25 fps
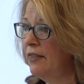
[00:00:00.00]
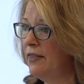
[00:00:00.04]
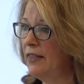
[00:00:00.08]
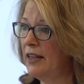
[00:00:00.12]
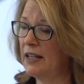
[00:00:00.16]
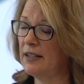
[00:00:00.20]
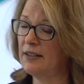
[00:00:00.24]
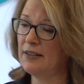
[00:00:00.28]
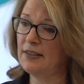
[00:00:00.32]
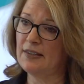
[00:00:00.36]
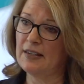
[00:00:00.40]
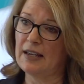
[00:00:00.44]

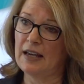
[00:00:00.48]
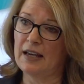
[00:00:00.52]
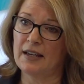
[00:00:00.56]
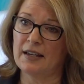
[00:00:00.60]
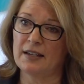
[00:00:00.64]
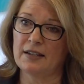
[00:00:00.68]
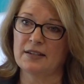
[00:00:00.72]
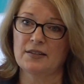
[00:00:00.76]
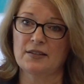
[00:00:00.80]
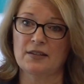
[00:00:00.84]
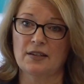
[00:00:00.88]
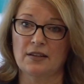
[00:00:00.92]
that
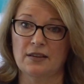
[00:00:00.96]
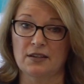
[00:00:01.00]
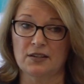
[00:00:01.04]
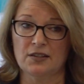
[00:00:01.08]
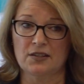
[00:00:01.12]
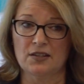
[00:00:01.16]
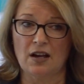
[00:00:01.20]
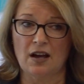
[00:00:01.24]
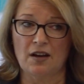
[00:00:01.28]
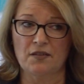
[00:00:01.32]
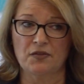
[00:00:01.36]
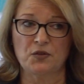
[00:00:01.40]
says the
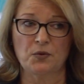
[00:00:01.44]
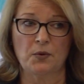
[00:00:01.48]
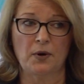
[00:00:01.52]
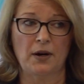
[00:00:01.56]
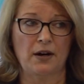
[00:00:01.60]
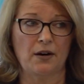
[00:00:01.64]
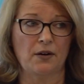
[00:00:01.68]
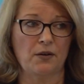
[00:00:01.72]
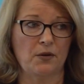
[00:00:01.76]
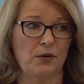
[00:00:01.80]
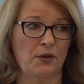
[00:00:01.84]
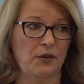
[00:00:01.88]

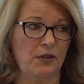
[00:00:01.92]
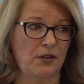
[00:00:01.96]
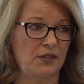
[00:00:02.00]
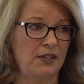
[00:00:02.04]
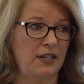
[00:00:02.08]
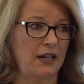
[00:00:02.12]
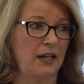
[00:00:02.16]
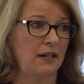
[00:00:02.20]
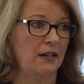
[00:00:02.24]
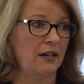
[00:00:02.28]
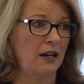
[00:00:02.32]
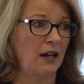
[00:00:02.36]
software or the
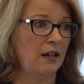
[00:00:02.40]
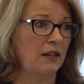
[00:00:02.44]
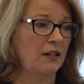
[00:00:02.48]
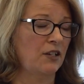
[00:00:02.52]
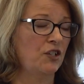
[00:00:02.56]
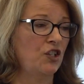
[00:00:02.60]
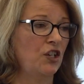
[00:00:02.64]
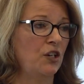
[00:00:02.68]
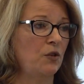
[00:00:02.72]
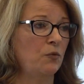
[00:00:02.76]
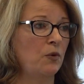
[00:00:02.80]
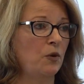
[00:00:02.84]

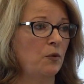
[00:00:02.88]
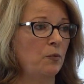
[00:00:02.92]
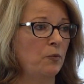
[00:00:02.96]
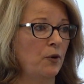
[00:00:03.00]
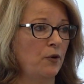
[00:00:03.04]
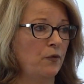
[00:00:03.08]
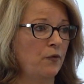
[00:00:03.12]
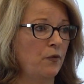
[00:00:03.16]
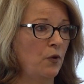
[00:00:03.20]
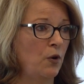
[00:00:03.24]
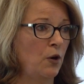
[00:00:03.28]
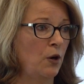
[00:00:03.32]
technology will
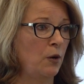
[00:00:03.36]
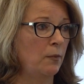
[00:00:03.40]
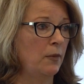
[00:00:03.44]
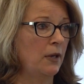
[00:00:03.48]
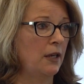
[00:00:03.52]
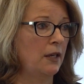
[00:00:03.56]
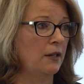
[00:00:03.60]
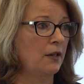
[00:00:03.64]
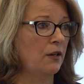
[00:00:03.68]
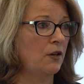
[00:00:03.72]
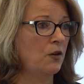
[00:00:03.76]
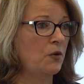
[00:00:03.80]
perform
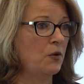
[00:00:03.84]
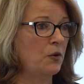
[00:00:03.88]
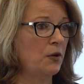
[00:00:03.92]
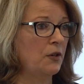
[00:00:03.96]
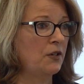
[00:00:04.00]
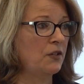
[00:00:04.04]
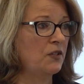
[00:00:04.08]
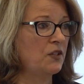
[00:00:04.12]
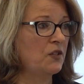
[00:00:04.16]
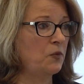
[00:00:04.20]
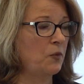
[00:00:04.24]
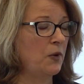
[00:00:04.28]
in
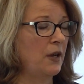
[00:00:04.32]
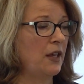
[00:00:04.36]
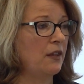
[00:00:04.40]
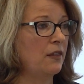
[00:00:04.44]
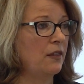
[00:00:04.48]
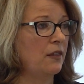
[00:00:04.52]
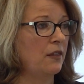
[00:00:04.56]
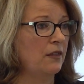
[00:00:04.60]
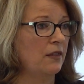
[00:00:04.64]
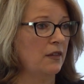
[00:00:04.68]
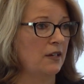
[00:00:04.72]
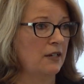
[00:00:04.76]
accordance
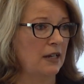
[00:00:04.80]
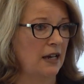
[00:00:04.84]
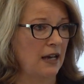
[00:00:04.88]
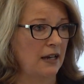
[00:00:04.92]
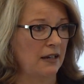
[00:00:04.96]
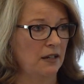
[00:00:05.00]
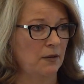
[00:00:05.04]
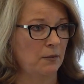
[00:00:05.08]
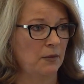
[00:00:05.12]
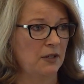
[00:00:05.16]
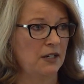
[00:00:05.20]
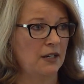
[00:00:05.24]
with the
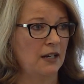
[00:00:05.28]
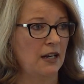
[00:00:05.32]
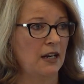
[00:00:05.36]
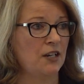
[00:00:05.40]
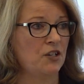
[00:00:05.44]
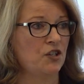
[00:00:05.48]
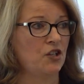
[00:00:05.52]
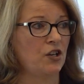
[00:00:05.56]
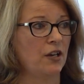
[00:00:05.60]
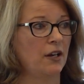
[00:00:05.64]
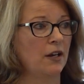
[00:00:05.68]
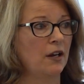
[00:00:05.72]

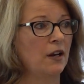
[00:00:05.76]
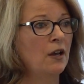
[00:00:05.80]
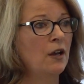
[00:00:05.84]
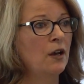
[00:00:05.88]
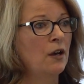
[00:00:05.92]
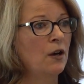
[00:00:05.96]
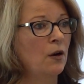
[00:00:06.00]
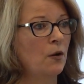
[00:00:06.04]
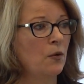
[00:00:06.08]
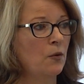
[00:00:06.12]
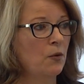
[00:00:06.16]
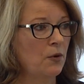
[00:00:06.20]
documentation
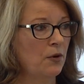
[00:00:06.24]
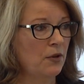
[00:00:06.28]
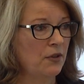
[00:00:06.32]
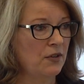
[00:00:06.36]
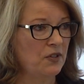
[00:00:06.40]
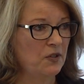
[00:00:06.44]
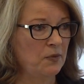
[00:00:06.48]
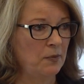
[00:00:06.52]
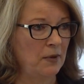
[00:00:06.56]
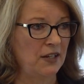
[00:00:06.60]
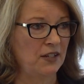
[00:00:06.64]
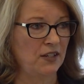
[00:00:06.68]
or the
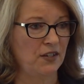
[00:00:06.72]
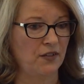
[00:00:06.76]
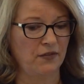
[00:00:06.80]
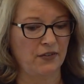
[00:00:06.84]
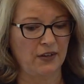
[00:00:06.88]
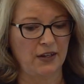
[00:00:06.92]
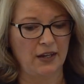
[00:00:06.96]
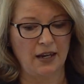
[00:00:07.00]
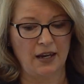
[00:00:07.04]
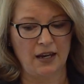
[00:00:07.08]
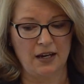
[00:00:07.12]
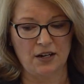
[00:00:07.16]

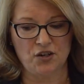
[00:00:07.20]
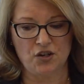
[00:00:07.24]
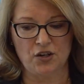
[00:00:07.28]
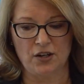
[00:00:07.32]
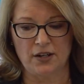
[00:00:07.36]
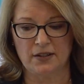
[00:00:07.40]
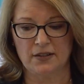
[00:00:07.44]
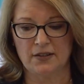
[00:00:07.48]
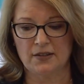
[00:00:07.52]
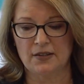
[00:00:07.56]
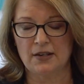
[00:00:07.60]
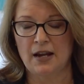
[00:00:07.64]

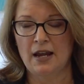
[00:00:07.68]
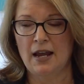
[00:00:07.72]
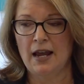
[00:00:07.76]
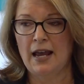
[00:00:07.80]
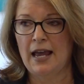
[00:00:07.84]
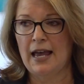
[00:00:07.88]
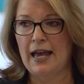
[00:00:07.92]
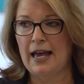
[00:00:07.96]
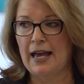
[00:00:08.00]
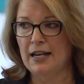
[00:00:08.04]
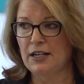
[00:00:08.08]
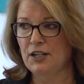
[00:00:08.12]
specifications.
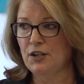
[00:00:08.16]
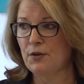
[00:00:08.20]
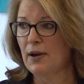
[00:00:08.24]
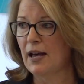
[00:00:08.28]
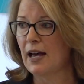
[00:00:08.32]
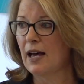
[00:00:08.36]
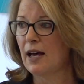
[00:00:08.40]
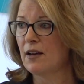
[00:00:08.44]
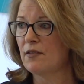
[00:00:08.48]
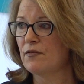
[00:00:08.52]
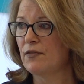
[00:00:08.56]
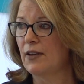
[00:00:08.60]
And you
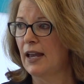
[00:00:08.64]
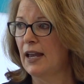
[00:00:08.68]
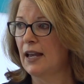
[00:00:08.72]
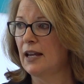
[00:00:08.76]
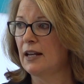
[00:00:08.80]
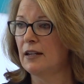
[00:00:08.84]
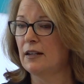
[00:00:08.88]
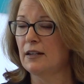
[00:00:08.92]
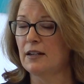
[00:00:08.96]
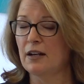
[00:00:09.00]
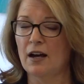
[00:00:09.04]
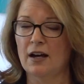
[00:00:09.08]
have
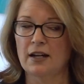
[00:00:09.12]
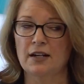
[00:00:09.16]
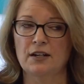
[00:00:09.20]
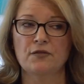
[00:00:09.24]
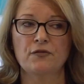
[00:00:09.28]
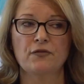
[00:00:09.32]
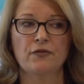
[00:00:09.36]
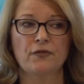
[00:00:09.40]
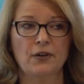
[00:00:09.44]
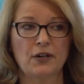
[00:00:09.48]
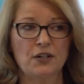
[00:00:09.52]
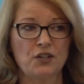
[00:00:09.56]
a
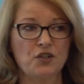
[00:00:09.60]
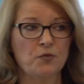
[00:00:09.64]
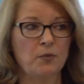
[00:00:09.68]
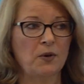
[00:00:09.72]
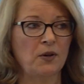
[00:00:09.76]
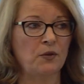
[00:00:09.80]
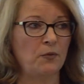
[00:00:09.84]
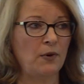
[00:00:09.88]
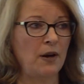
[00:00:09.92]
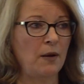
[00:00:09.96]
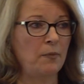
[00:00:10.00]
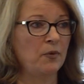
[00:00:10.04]

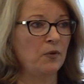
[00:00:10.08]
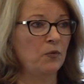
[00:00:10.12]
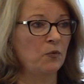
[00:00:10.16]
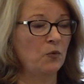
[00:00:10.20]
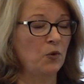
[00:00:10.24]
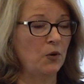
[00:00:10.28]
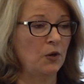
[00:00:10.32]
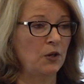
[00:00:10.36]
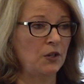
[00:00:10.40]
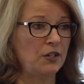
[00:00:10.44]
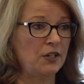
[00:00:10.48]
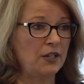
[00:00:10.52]
non-infringement rep and
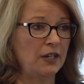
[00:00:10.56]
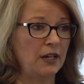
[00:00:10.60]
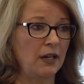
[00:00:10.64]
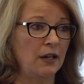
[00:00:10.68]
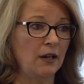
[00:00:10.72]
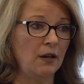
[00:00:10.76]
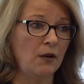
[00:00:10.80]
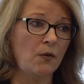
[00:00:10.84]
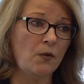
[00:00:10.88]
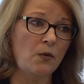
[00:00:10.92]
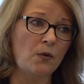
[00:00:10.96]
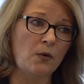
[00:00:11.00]

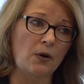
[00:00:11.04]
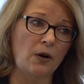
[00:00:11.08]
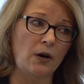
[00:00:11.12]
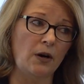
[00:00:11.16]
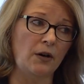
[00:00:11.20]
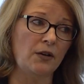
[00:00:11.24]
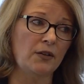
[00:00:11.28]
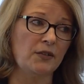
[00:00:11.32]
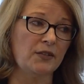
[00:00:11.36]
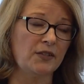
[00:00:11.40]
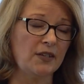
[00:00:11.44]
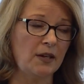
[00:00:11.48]
warranty,
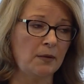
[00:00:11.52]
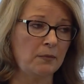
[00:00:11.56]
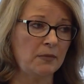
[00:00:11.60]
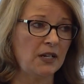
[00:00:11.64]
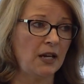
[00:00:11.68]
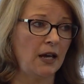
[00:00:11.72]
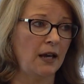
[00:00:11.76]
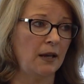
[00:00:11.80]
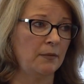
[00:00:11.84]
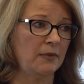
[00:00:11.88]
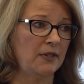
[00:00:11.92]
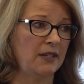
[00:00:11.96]
or
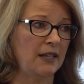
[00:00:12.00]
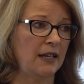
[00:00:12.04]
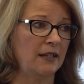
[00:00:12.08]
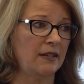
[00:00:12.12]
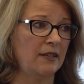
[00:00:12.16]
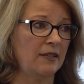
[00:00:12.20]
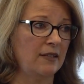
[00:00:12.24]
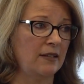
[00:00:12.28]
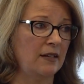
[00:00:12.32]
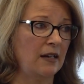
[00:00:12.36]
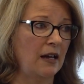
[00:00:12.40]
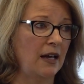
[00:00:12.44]
sometimes
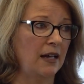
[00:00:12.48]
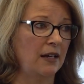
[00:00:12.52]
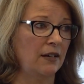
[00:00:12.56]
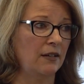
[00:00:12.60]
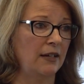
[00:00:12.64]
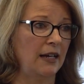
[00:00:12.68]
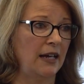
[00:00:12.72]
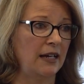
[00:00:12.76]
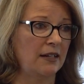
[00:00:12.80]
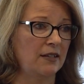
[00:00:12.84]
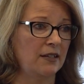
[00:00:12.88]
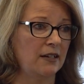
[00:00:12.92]
that's
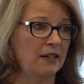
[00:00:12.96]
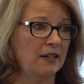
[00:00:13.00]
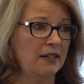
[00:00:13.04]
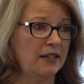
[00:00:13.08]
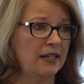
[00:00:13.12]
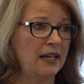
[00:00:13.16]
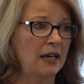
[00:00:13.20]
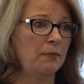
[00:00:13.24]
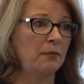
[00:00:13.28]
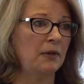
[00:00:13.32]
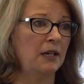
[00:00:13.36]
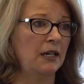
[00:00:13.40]
styled as an
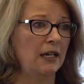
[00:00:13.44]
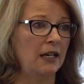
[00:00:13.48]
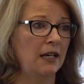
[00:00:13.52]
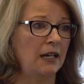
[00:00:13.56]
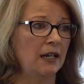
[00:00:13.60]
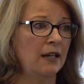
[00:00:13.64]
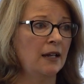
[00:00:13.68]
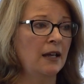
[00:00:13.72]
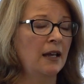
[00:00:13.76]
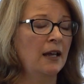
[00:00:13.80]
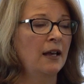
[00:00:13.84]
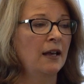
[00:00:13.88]

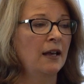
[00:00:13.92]
indemnity